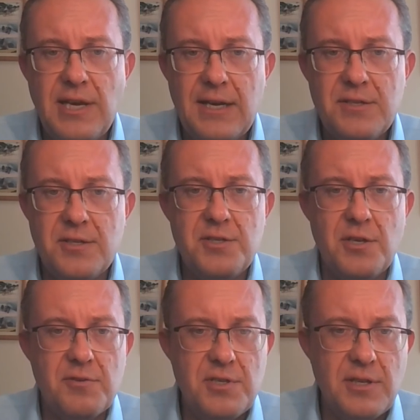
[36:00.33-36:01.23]
tax, I just
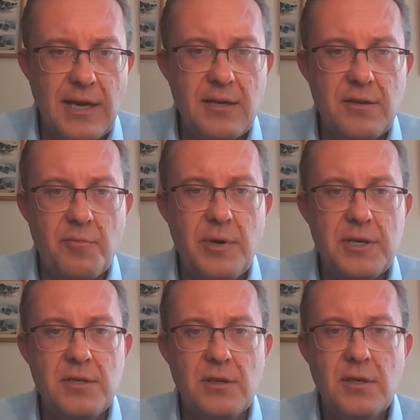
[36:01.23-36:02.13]
don't see that kind of
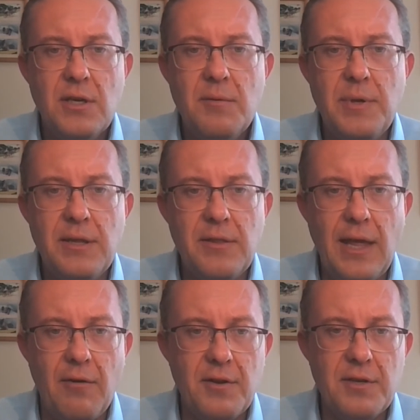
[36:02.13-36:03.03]
pressure being
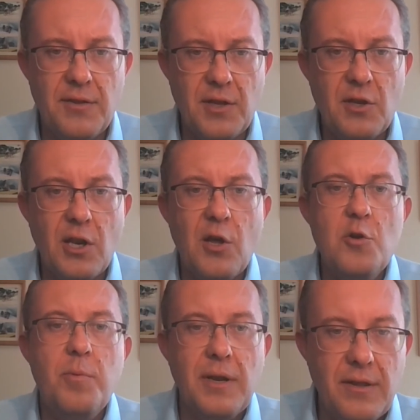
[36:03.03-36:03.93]
there. And I think
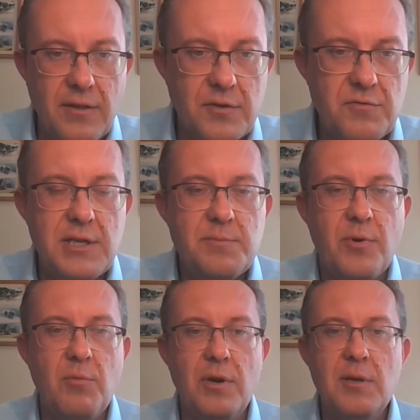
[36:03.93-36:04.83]
globally those rates
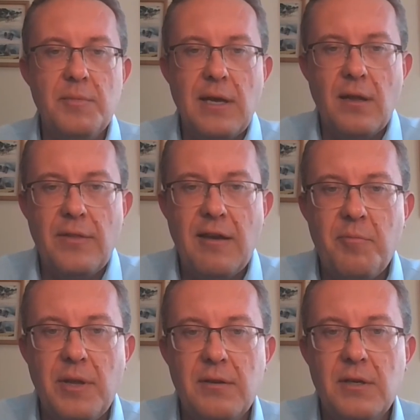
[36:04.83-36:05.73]
probably won't come down like they
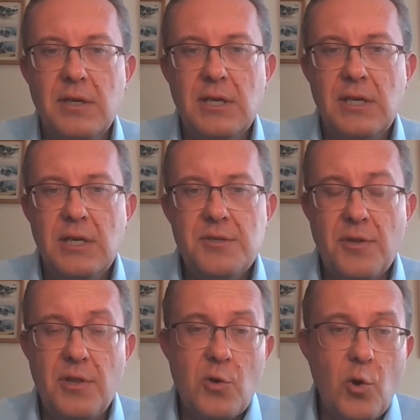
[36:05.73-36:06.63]
have been. So I
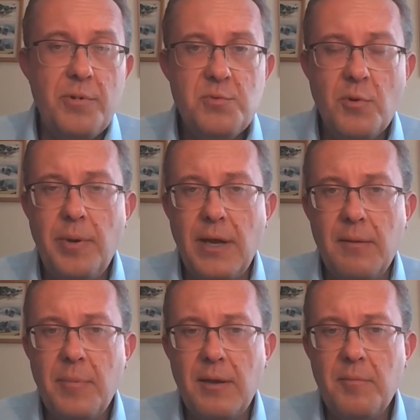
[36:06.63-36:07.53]
think the corporates will
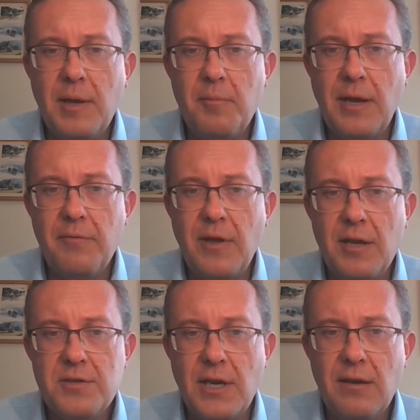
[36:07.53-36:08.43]
pay a
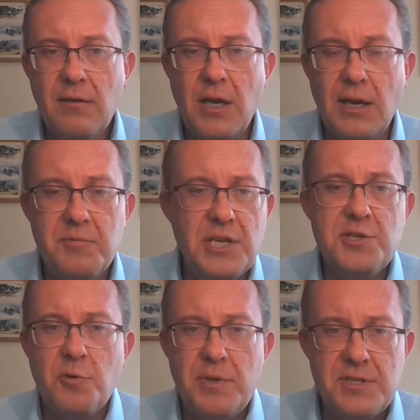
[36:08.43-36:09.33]
fair share.
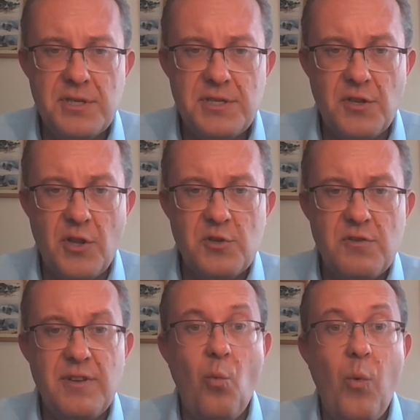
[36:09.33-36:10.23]
Digital businesses and those
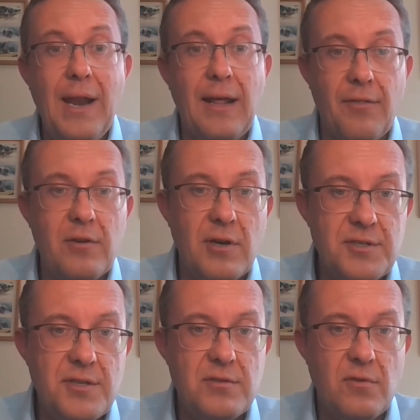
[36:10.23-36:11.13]
that have done well out of the
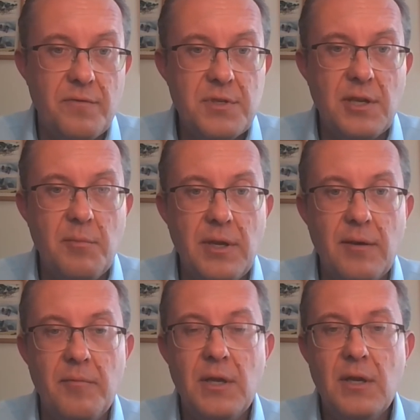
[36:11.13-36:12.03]
crisis are obviously going to
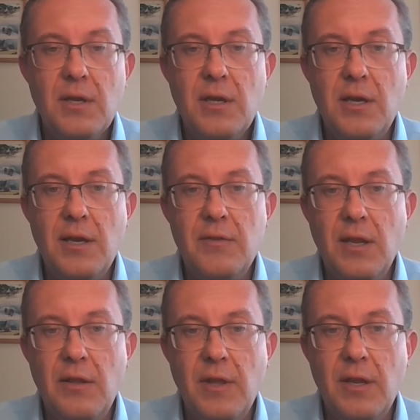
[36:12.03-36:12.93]
be
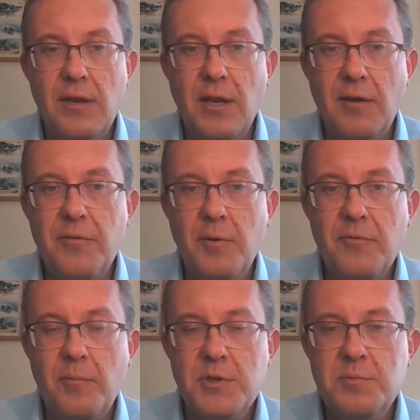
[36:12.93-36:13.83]
in line
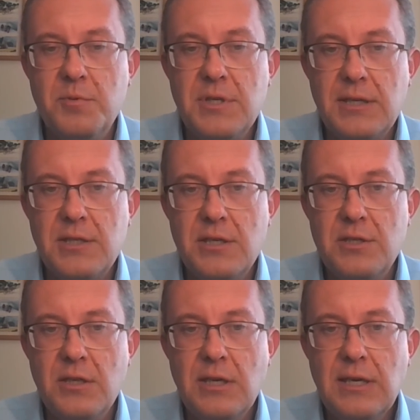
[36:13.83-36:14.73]
for possible
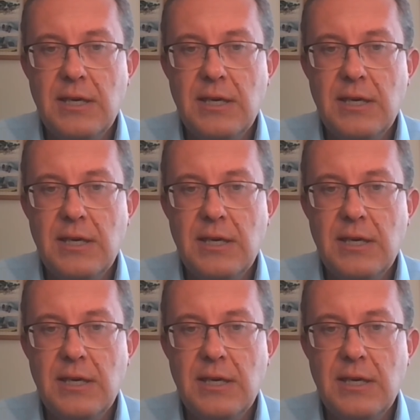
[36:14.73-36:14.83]
taxation